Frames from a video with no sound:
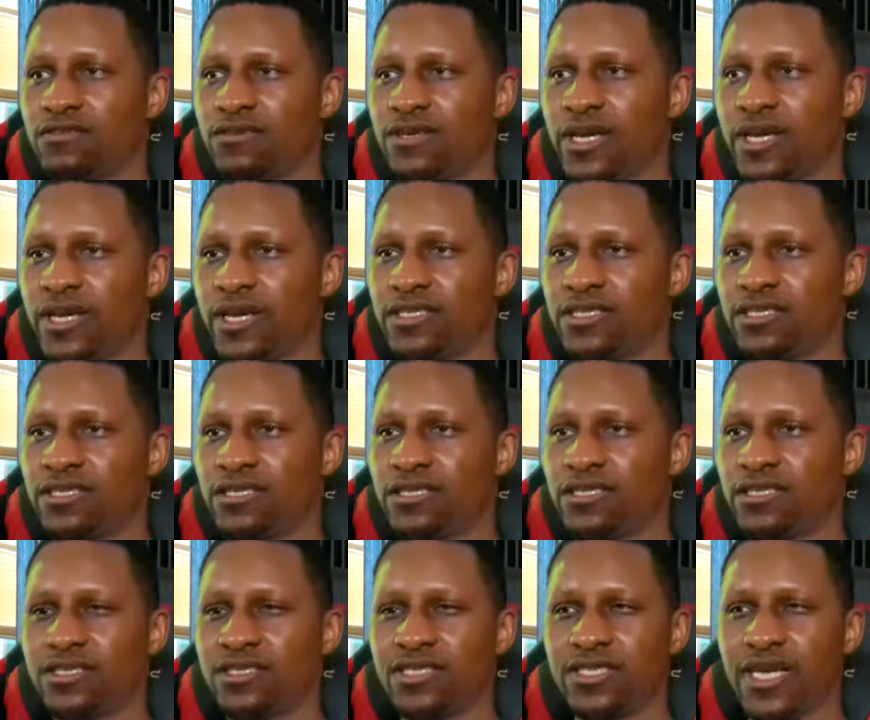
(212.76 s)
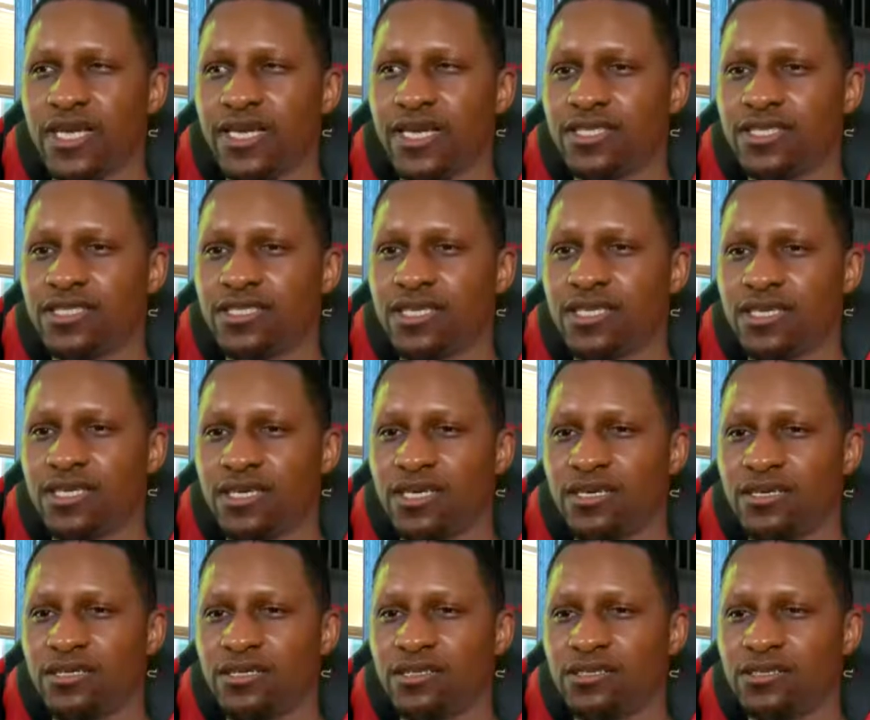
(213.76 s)
And second,
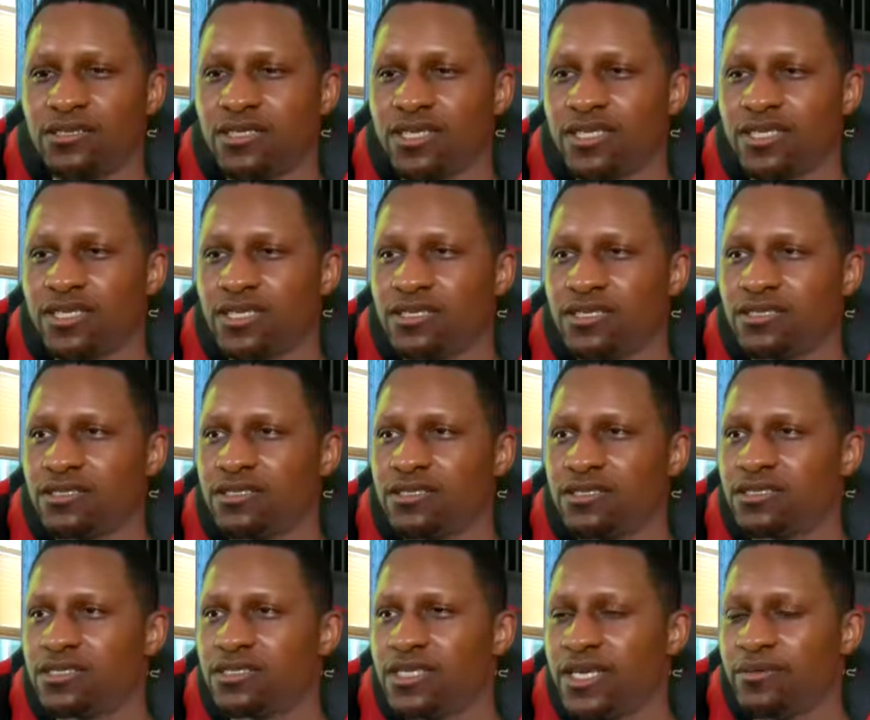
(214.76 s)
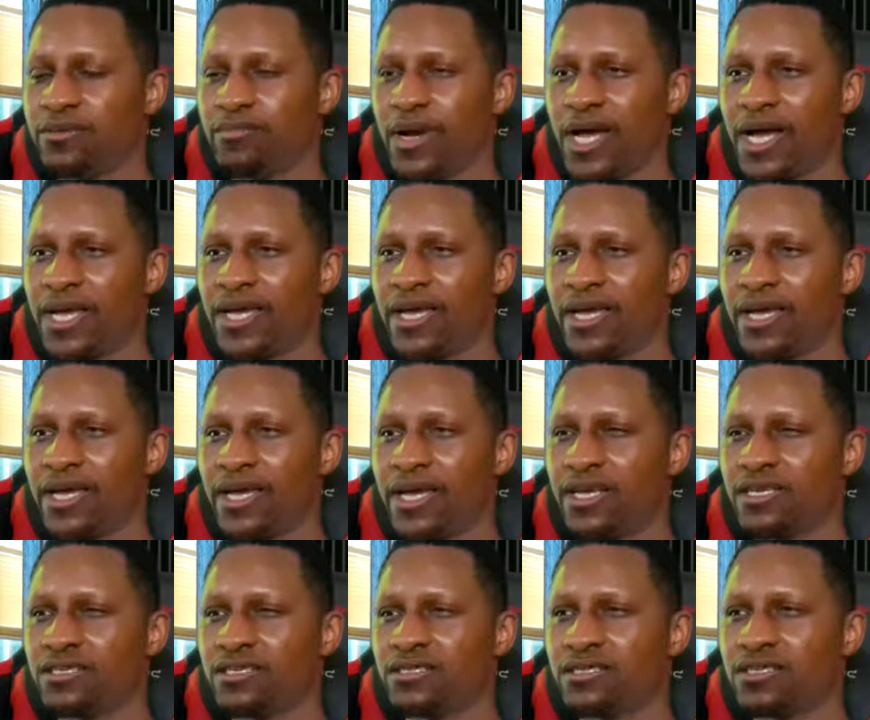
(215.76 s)
I think, is Nehemiah
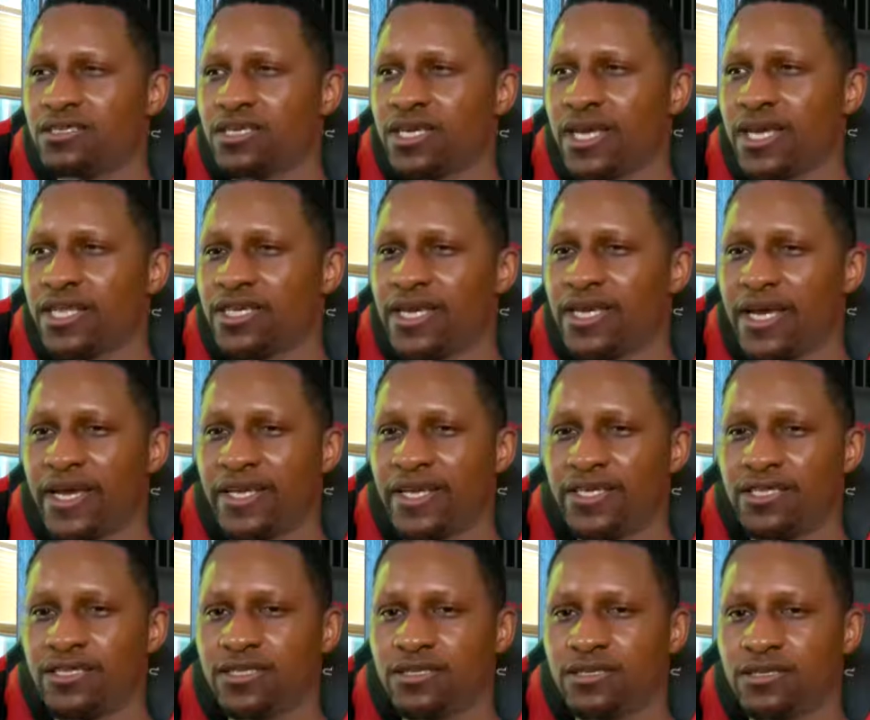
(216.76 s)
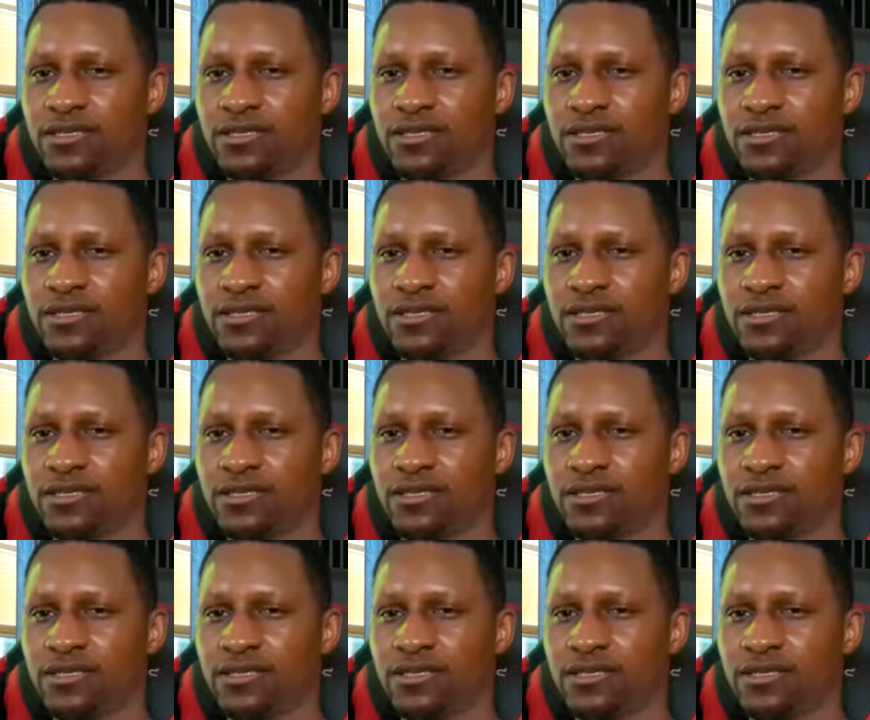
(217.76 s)
and Kellyanne.